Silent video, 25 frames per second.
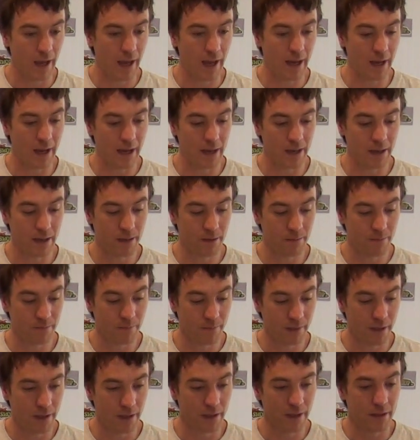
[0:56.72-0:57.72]

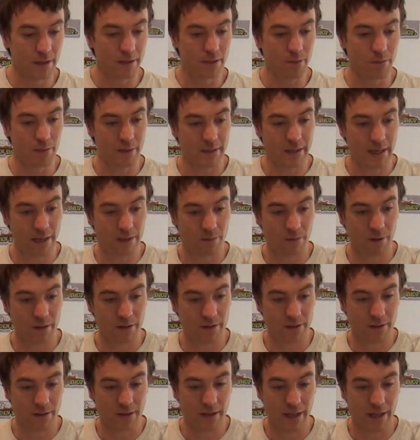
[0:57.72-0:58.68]
You will then want to